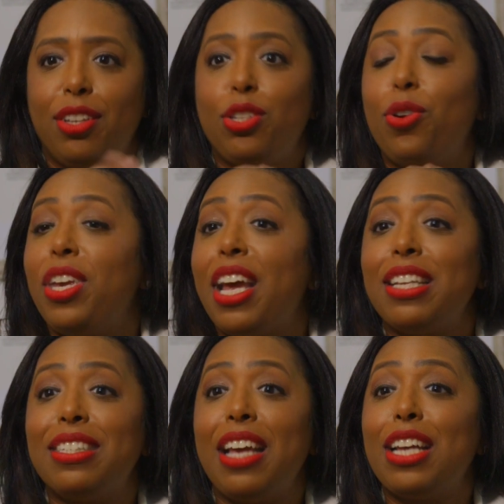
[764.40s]
So
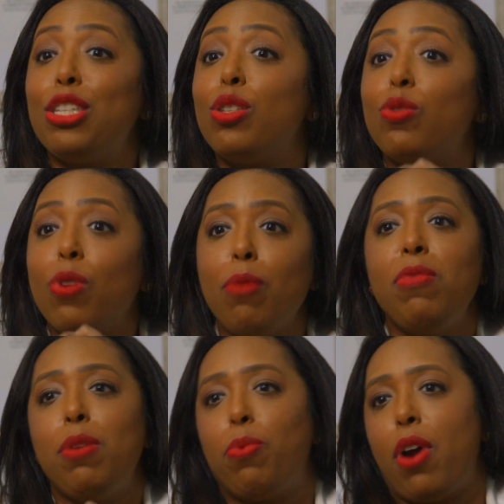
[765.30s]
yes,
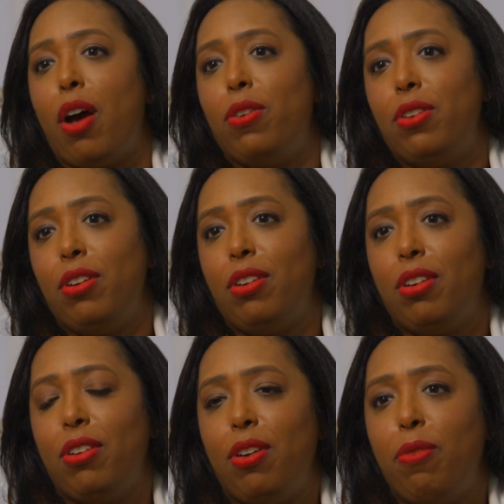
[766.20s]
extremely proud
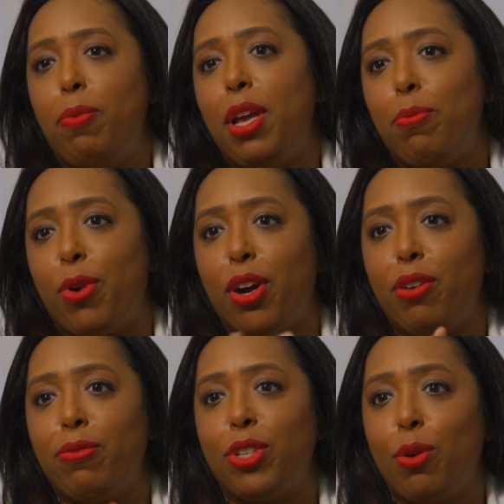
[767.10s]
of being part
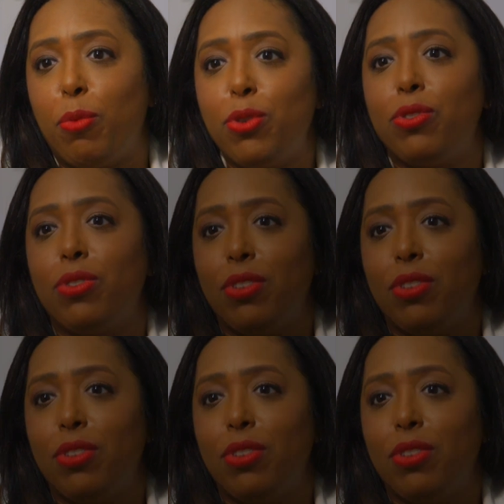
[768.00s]
of SOMOS.